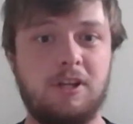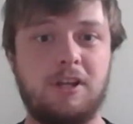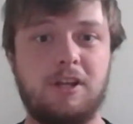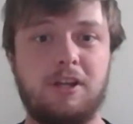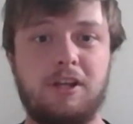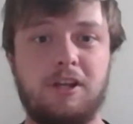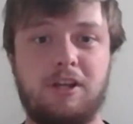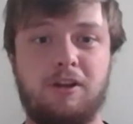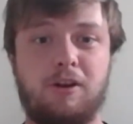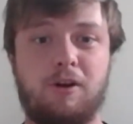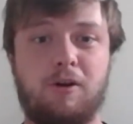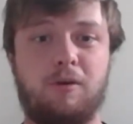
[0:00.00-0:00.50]

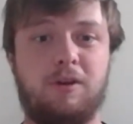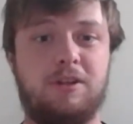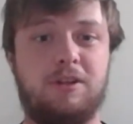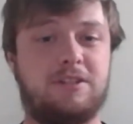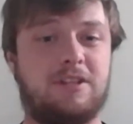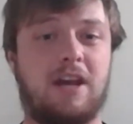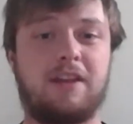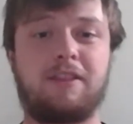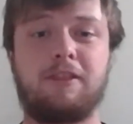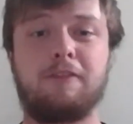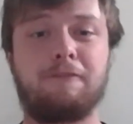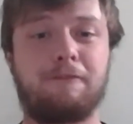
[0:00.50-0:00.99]
You know, he's
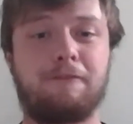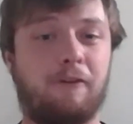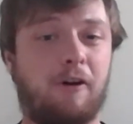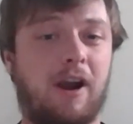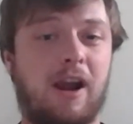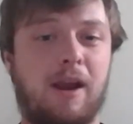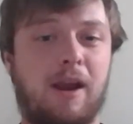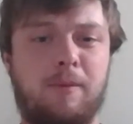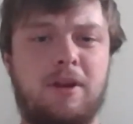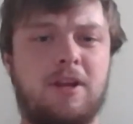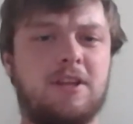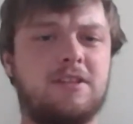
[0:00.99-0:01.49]
got the
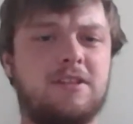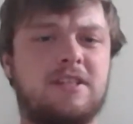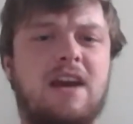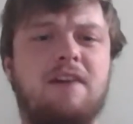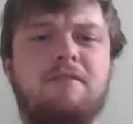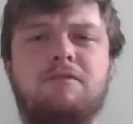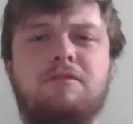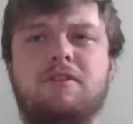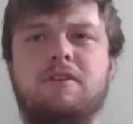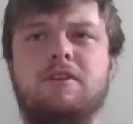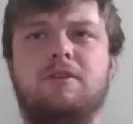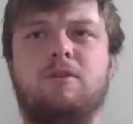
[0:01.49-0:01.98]
frame. He doesn't
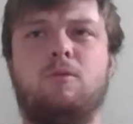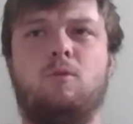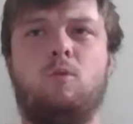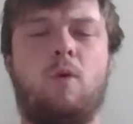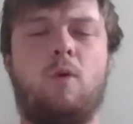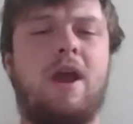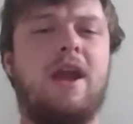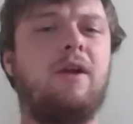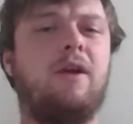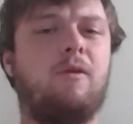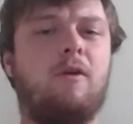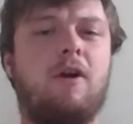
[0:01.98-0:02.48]
have the
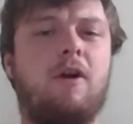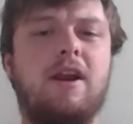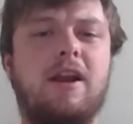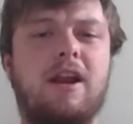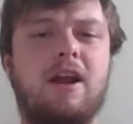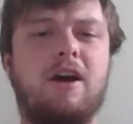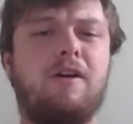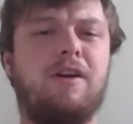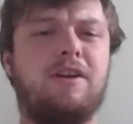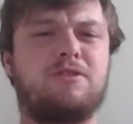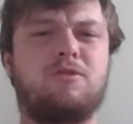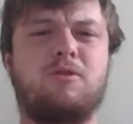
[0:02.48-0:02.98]
weight right
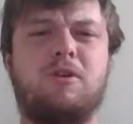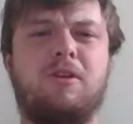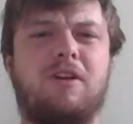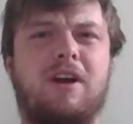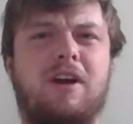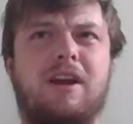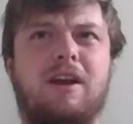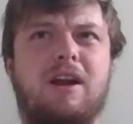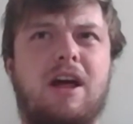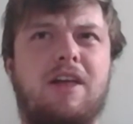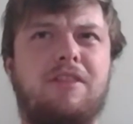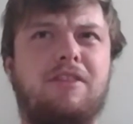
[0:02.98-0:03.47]
now. He's only
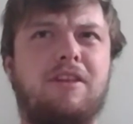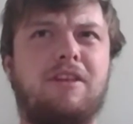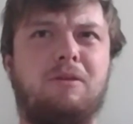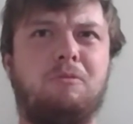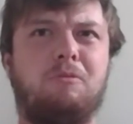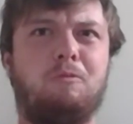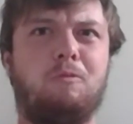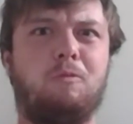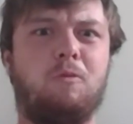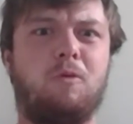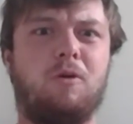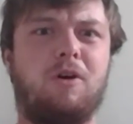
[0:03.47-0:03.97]
like I think
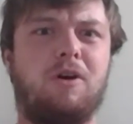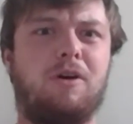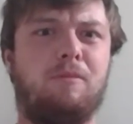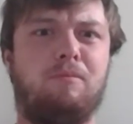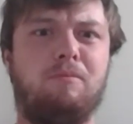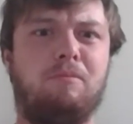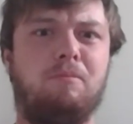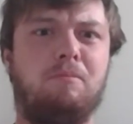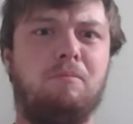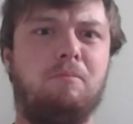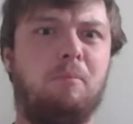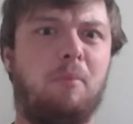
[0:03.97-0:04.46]
a
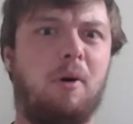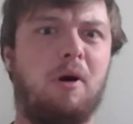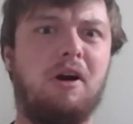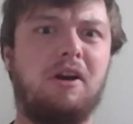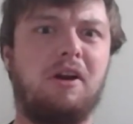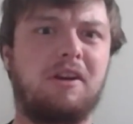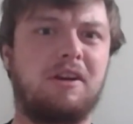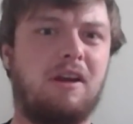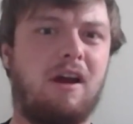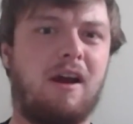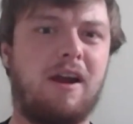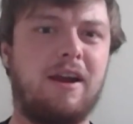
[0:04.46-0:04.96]

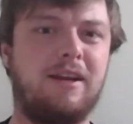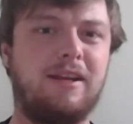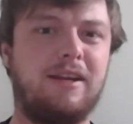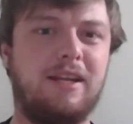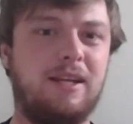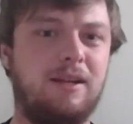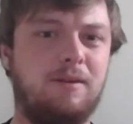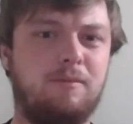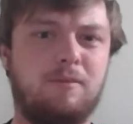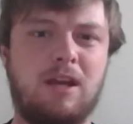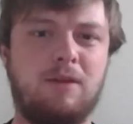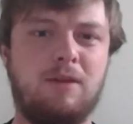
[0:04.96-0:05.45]
buck
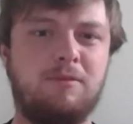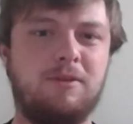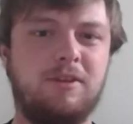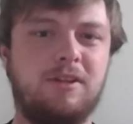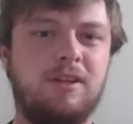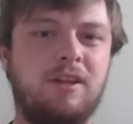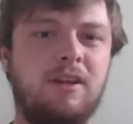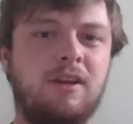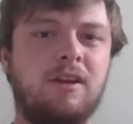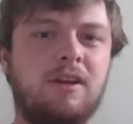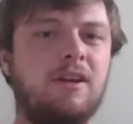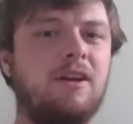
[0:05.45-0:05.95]
90
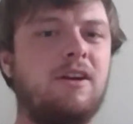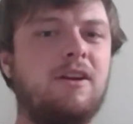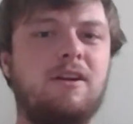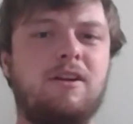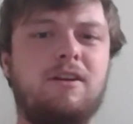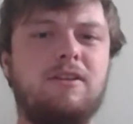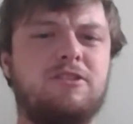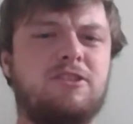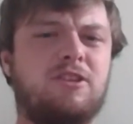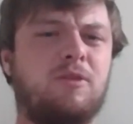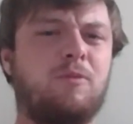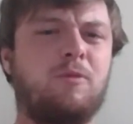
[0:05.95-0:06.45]
maybe,
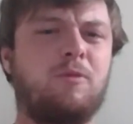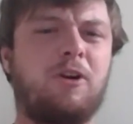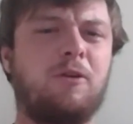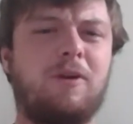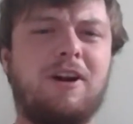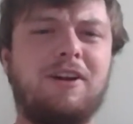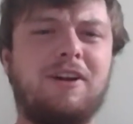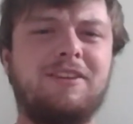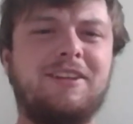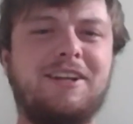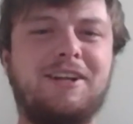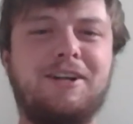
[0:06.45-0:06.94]
somewhere
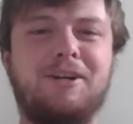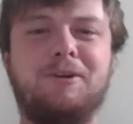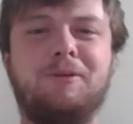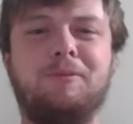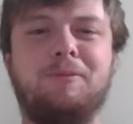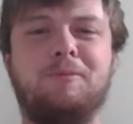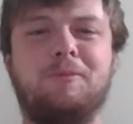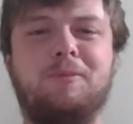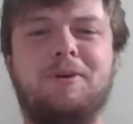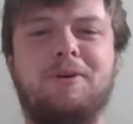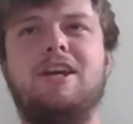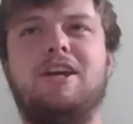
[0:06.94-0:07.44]
around there.
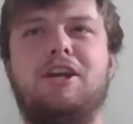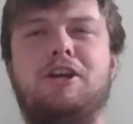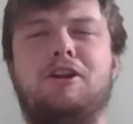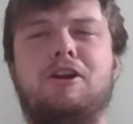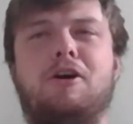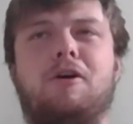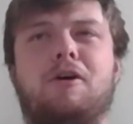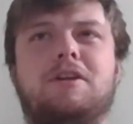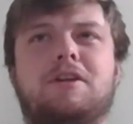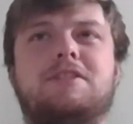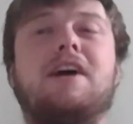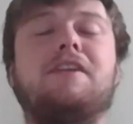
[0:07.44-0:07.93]
But you know,
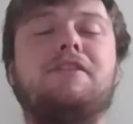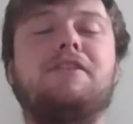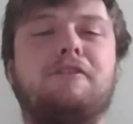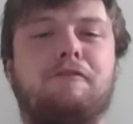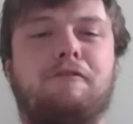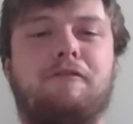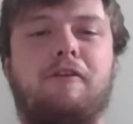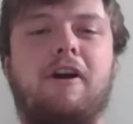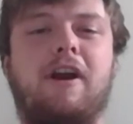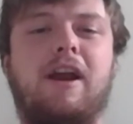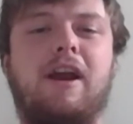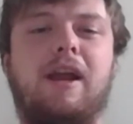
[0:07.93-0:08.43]
he's got the
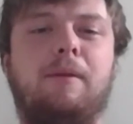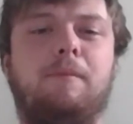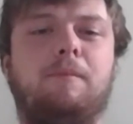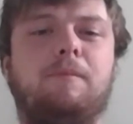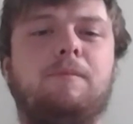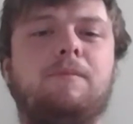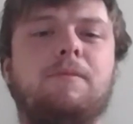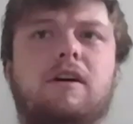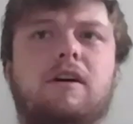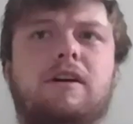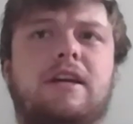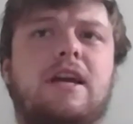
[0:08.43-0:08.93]
frame.
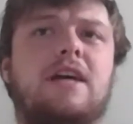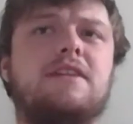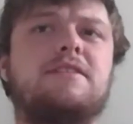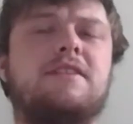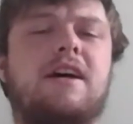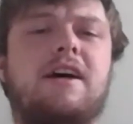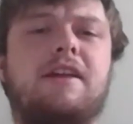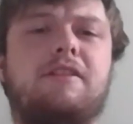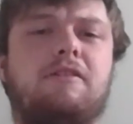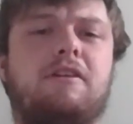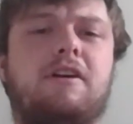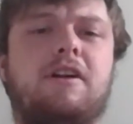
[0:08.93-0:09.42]
He has the
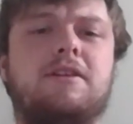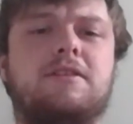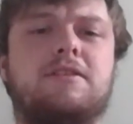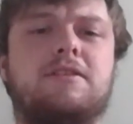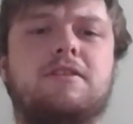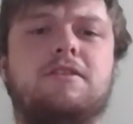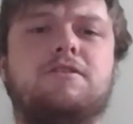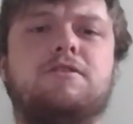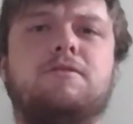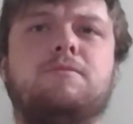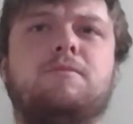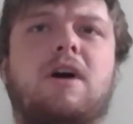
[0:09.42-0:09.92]

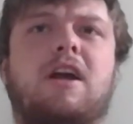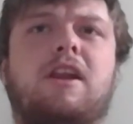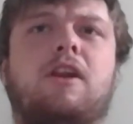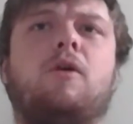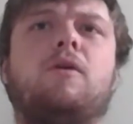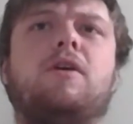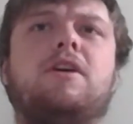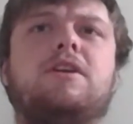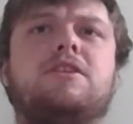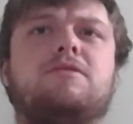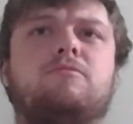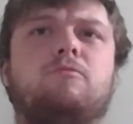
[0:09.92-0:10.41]
athleticism. I know
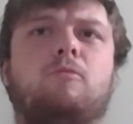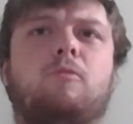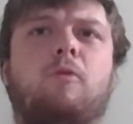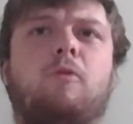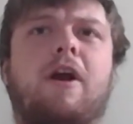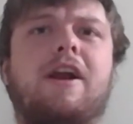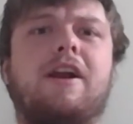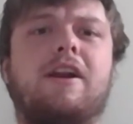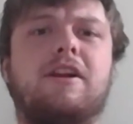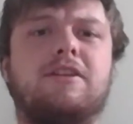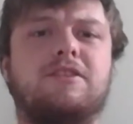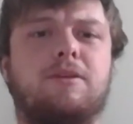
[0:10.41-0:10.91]
he's
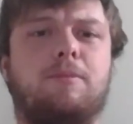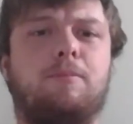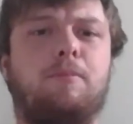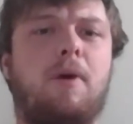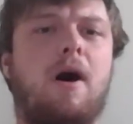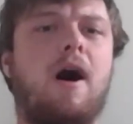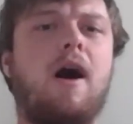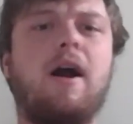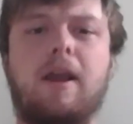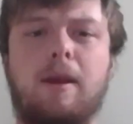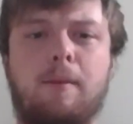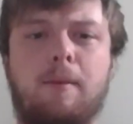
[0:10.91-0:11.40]
rated as a
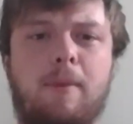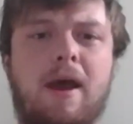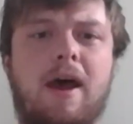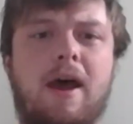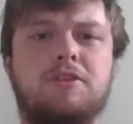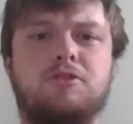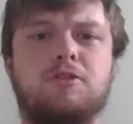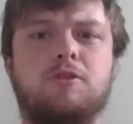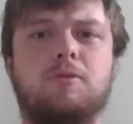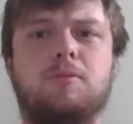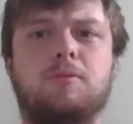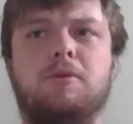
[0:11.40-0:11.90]
pocket
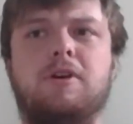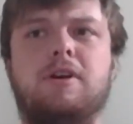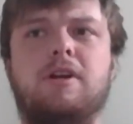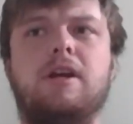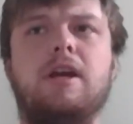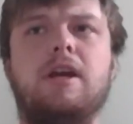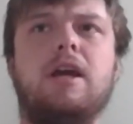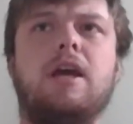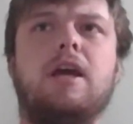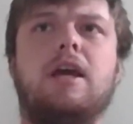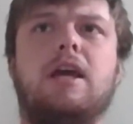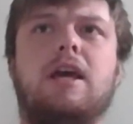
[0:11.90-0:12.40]
passer, but
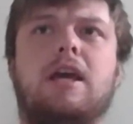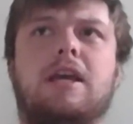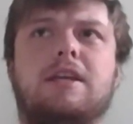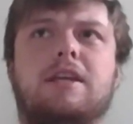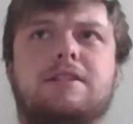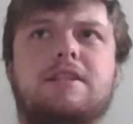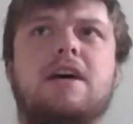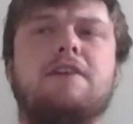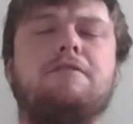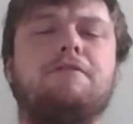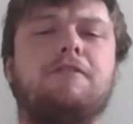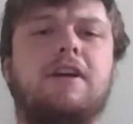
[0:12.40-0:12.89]
he
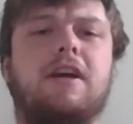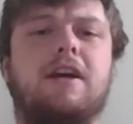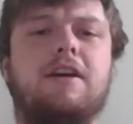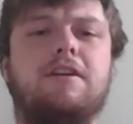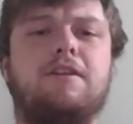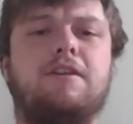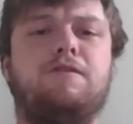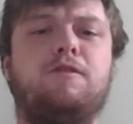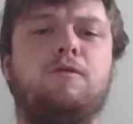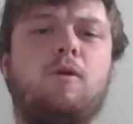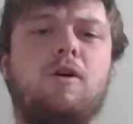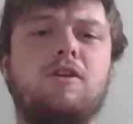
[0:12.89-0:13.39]
definitely had,
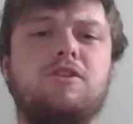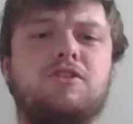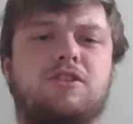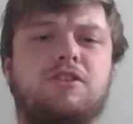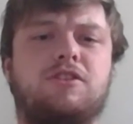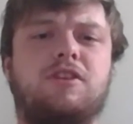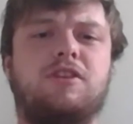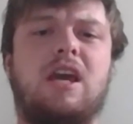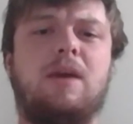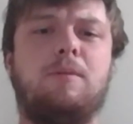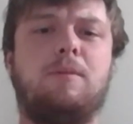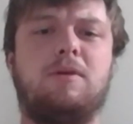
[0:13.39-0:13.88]
if you watch the
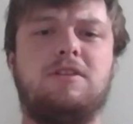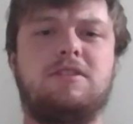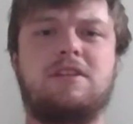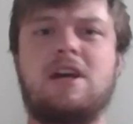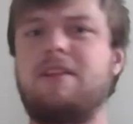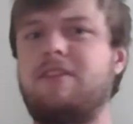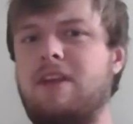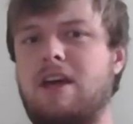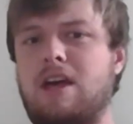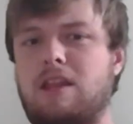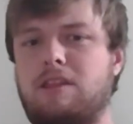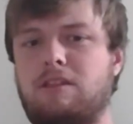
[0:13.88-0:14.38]
tape, he's got
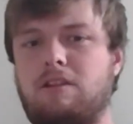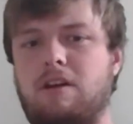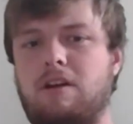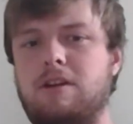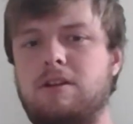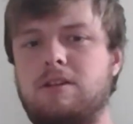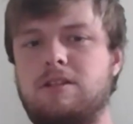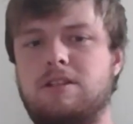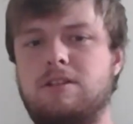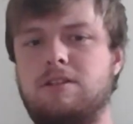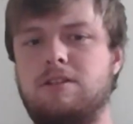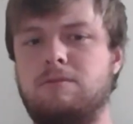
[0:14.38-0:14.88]
the
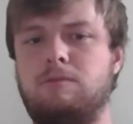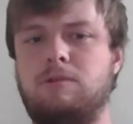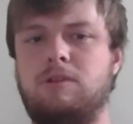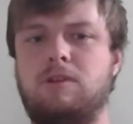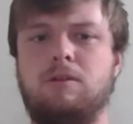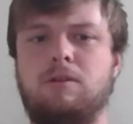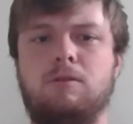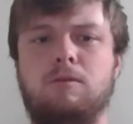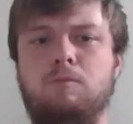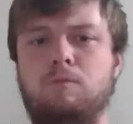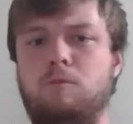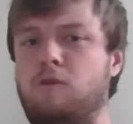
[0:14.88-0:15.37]
athleticism
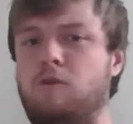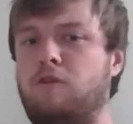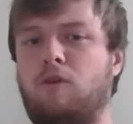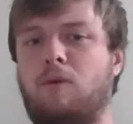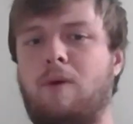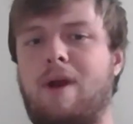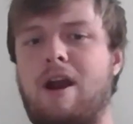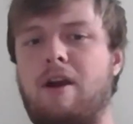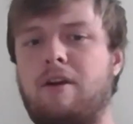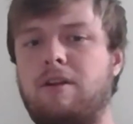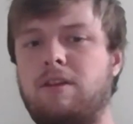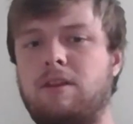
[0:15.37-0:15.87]
to move
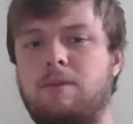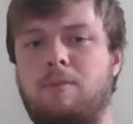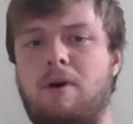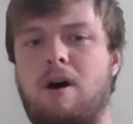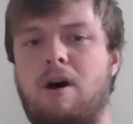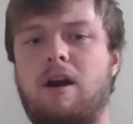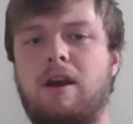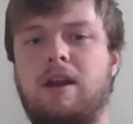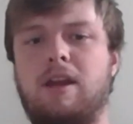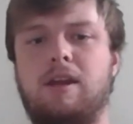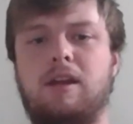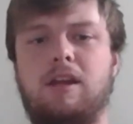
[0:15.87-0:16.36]
around in the
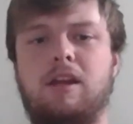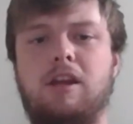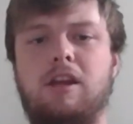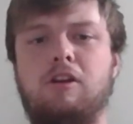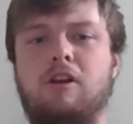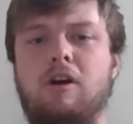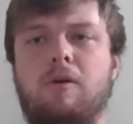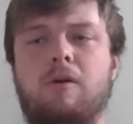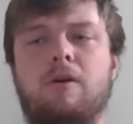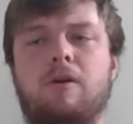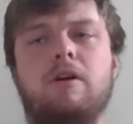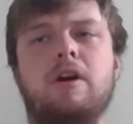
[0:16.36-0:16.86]
pocket, you
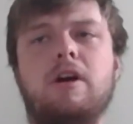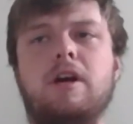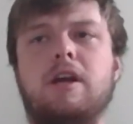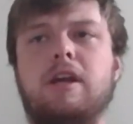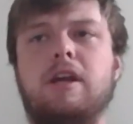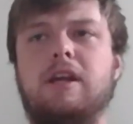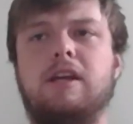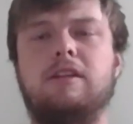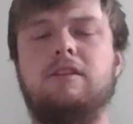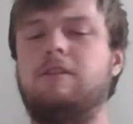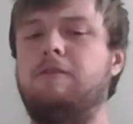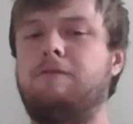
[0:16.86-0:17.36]
know,
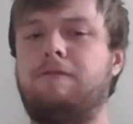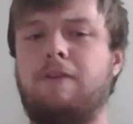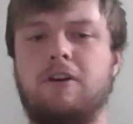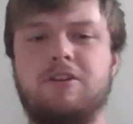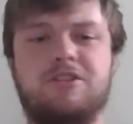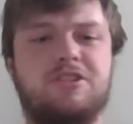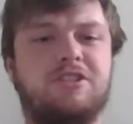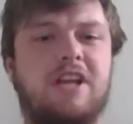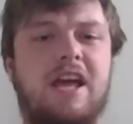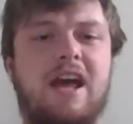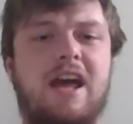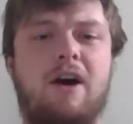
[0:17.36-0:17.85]
get the
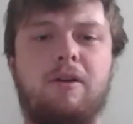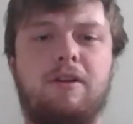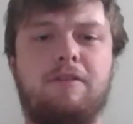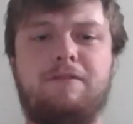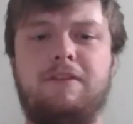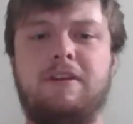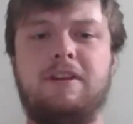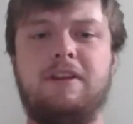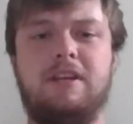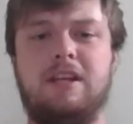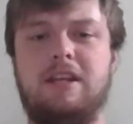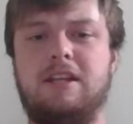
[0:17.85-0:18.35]
first down if
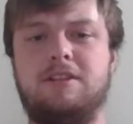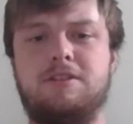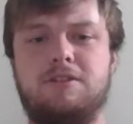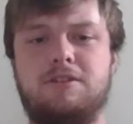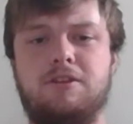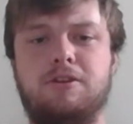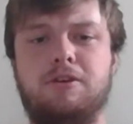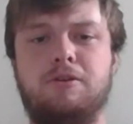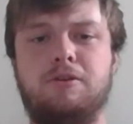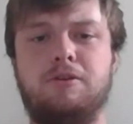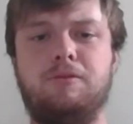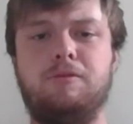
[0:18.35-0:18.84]
he needs
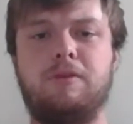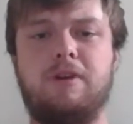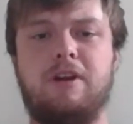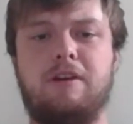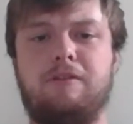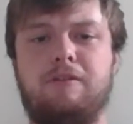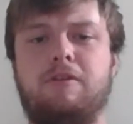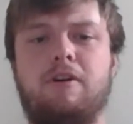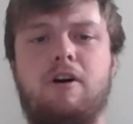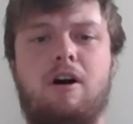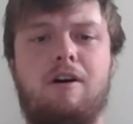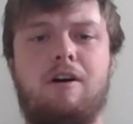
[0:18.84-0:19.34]
to,
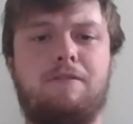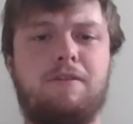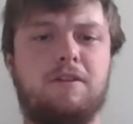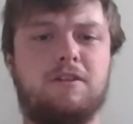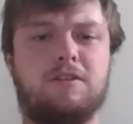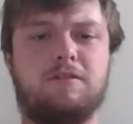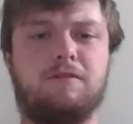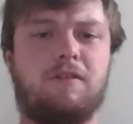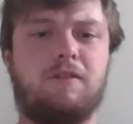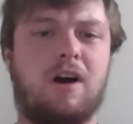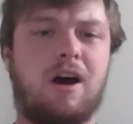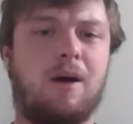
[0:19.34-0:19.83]
if the
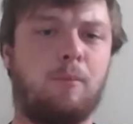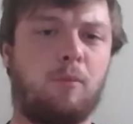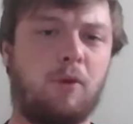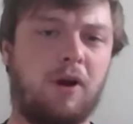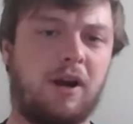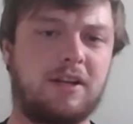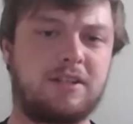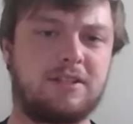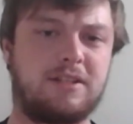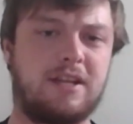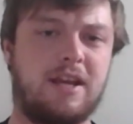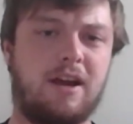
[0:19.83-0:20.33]
offensive line
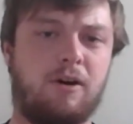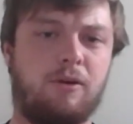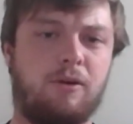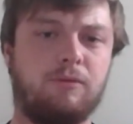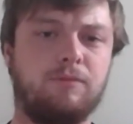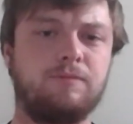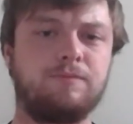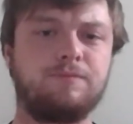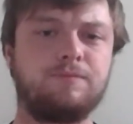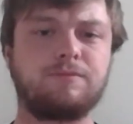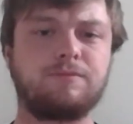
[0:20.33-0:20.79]
breaks down.